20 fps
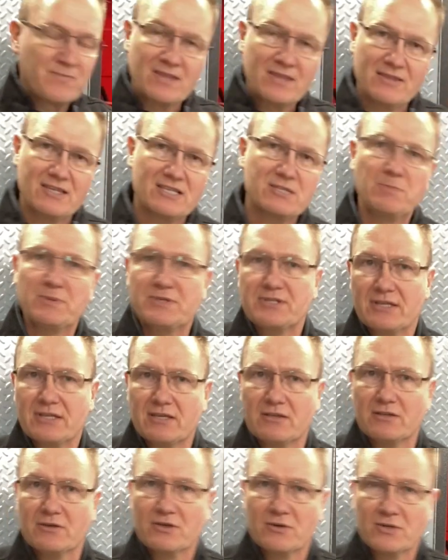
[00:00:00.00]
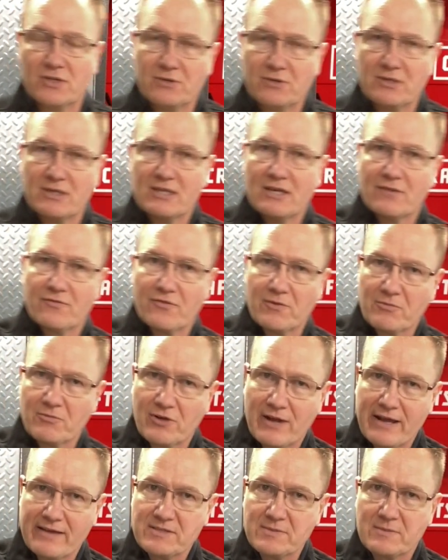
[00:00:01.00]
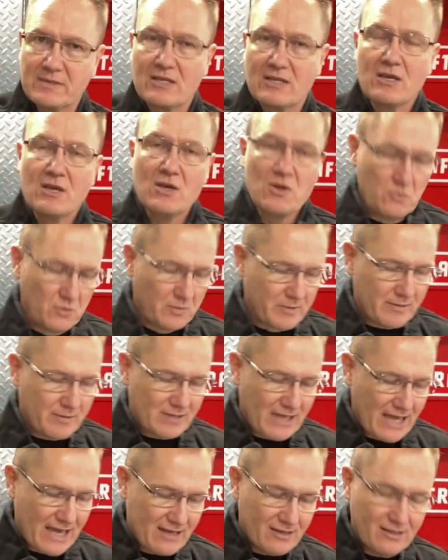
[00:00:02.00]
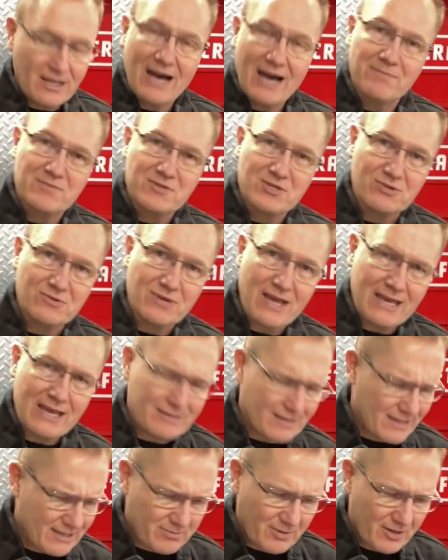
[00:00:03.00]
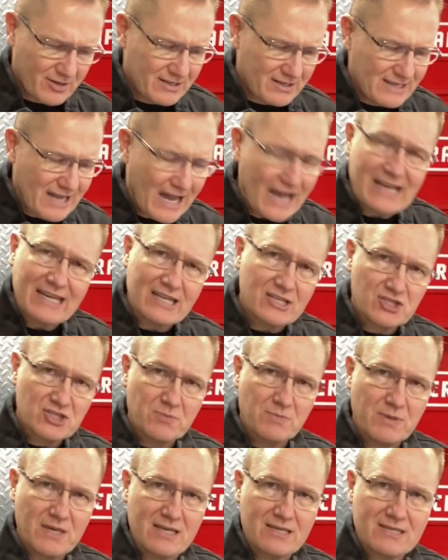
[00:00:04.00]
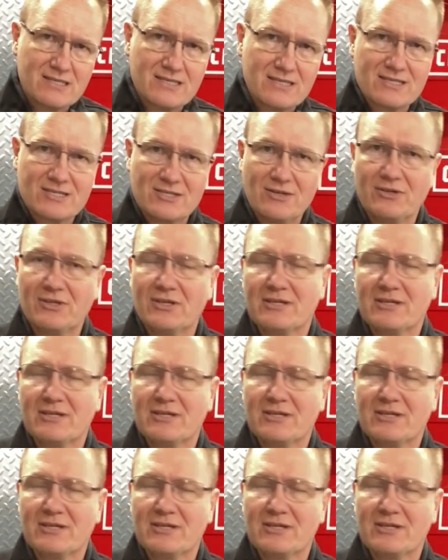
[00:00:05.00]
This particular unit here from Craftsman will be able to handle up to I think about a 9-inch piece, so you